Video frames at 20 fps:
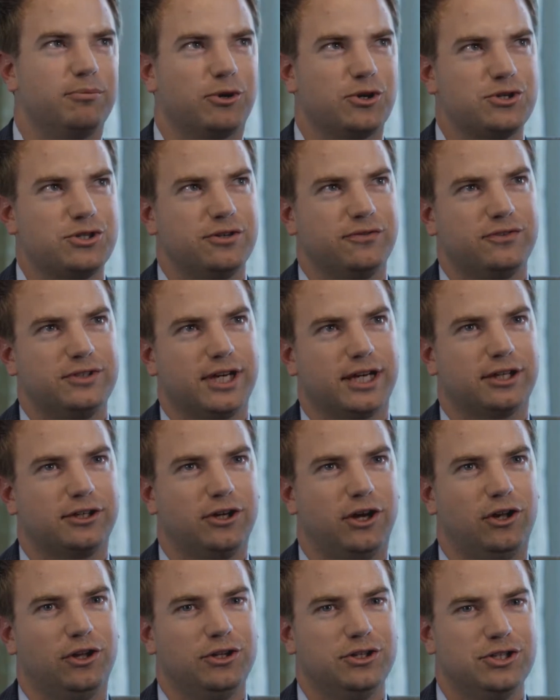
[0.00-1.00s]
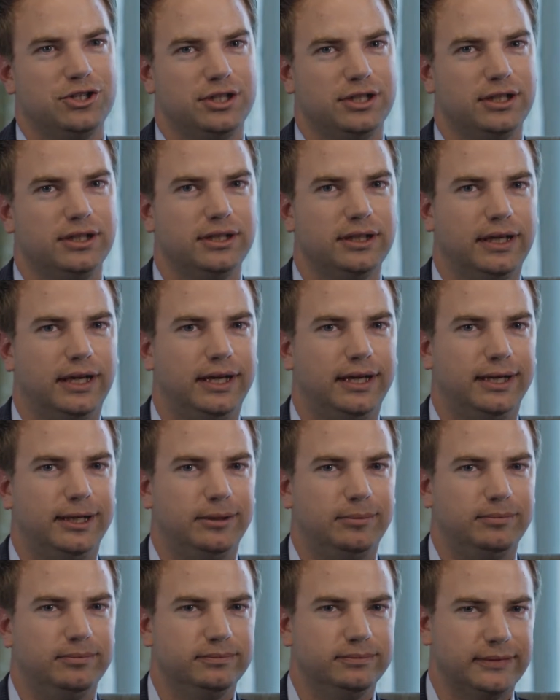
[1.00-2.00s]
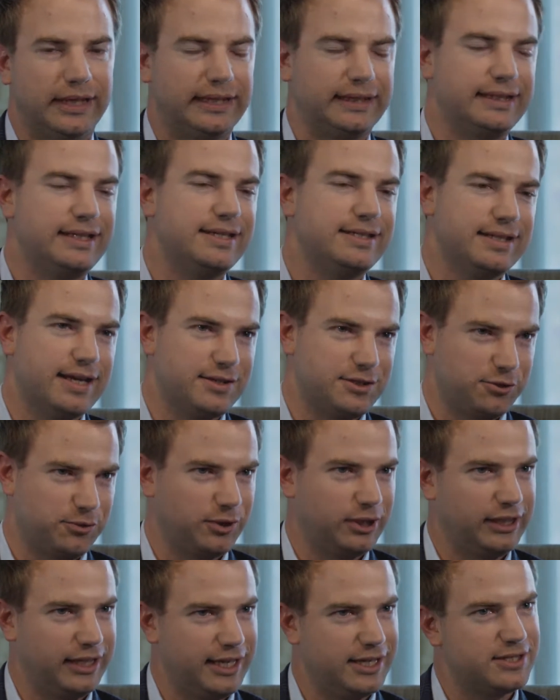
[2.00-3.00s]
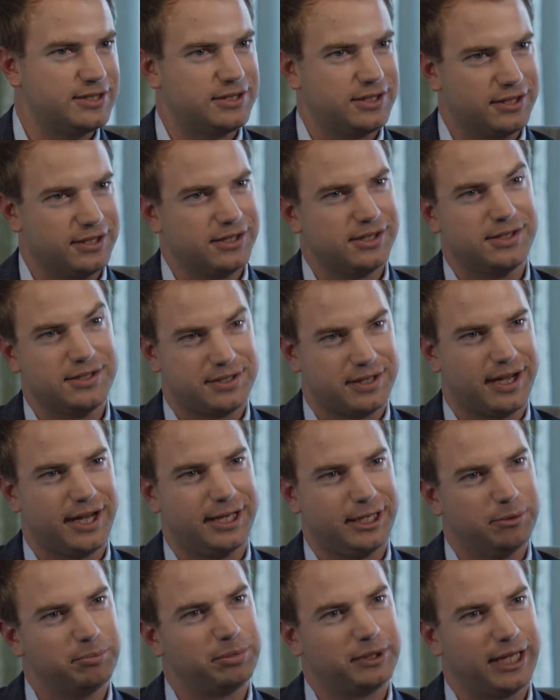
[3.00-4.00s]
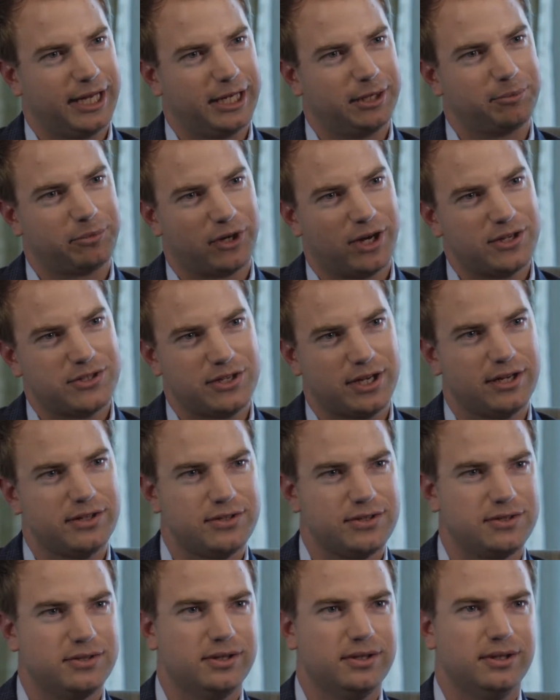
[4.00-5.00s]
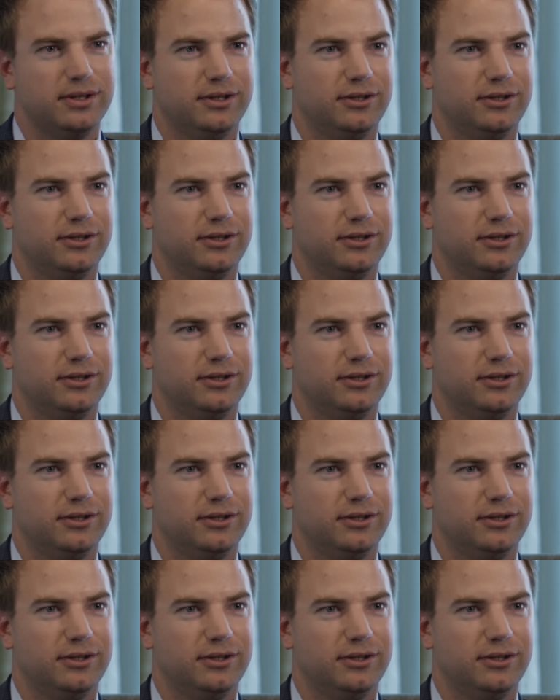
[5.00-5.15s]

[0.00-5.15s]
immersive technology, um, at least as it relates to the design and planning process,